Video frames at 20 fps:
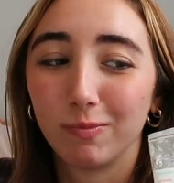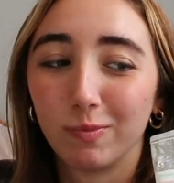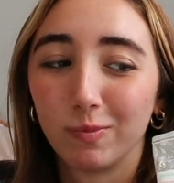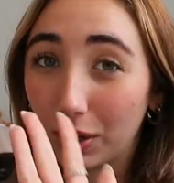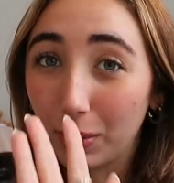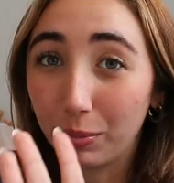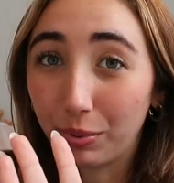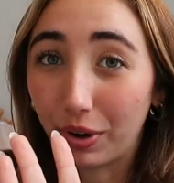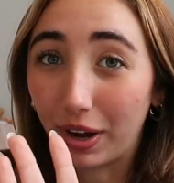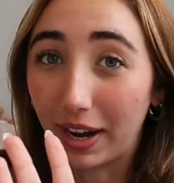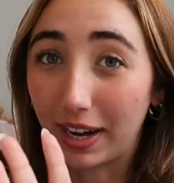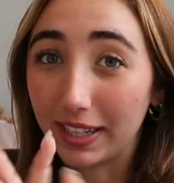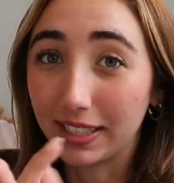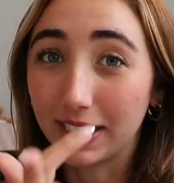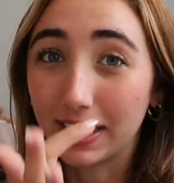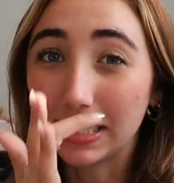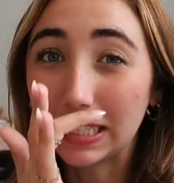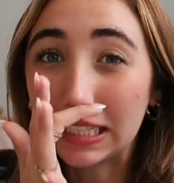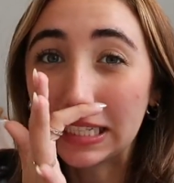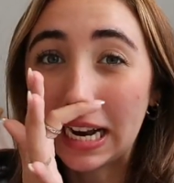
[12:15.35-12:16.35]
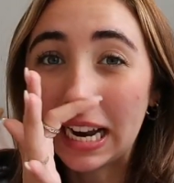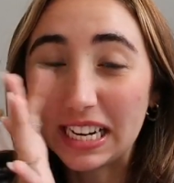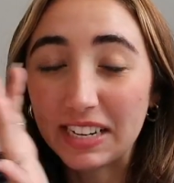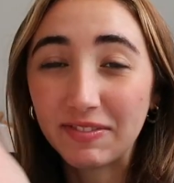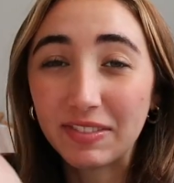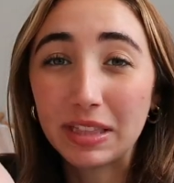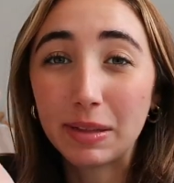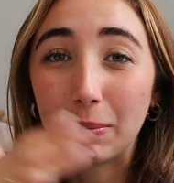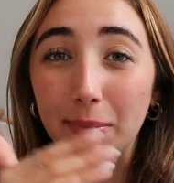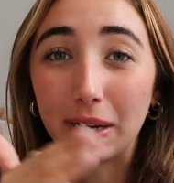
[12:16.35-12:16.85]
Good price. It's like kind
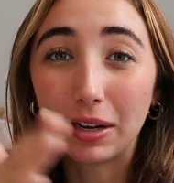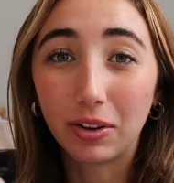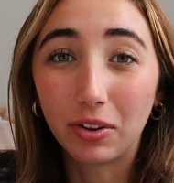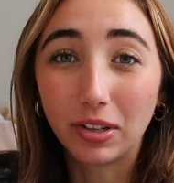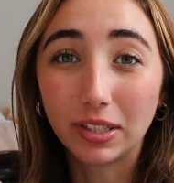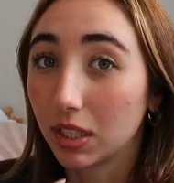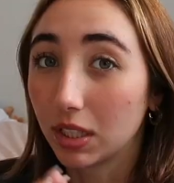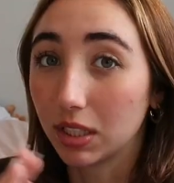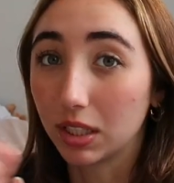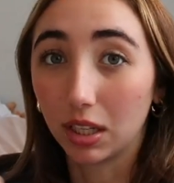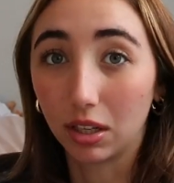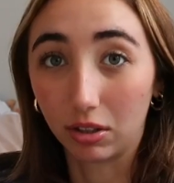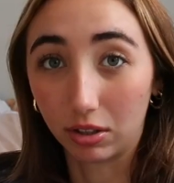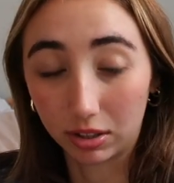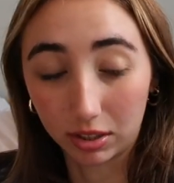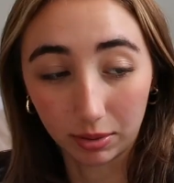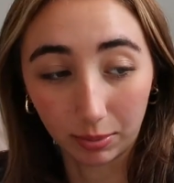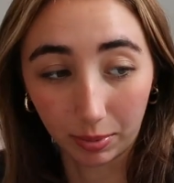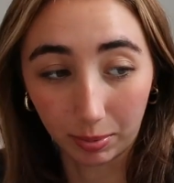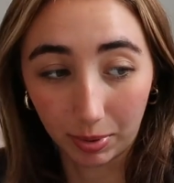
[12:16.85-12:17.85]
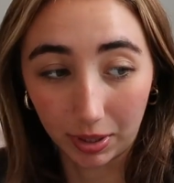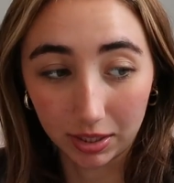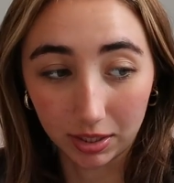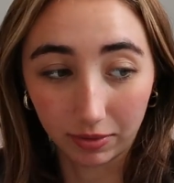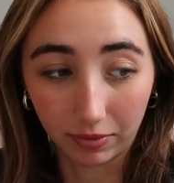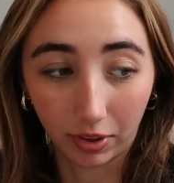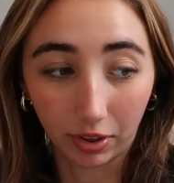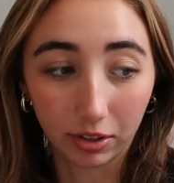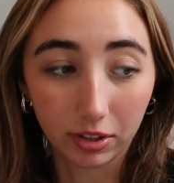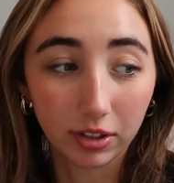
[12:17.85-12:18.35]
of in the middle considering some of the price
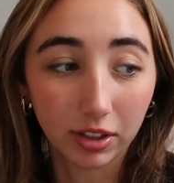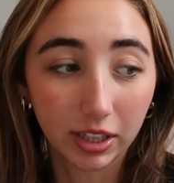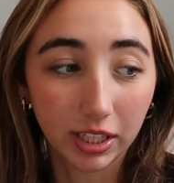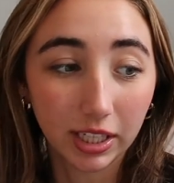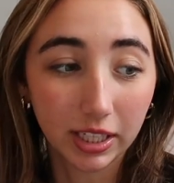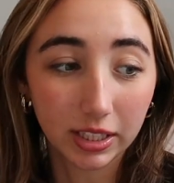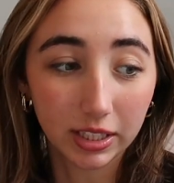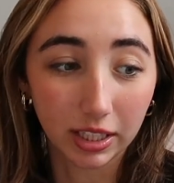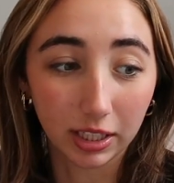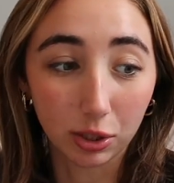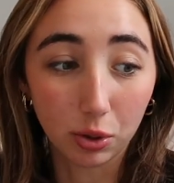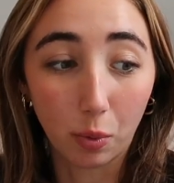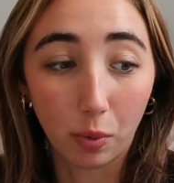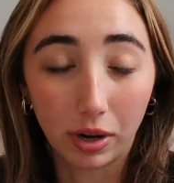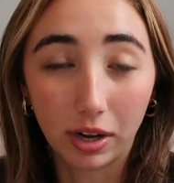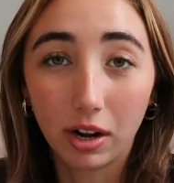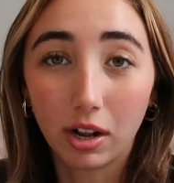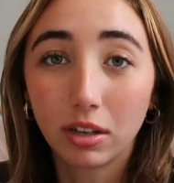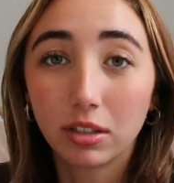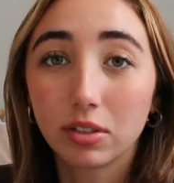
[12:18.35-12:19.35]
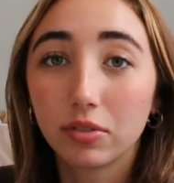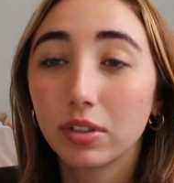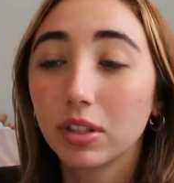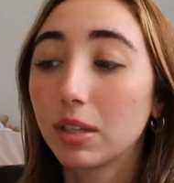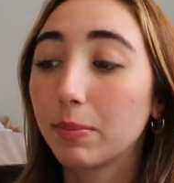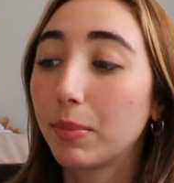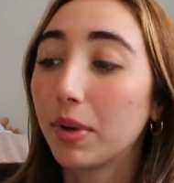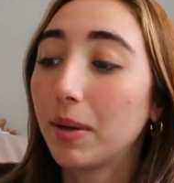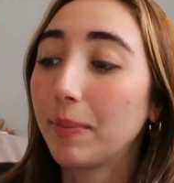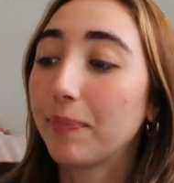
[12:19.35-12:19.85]
of other things, like $20 for
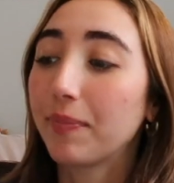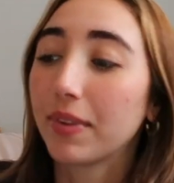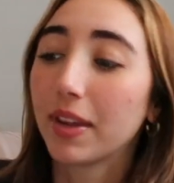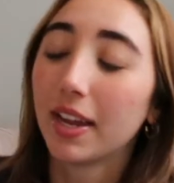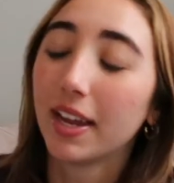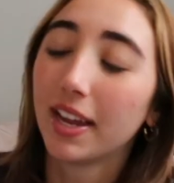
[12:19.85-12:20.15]
lip balm.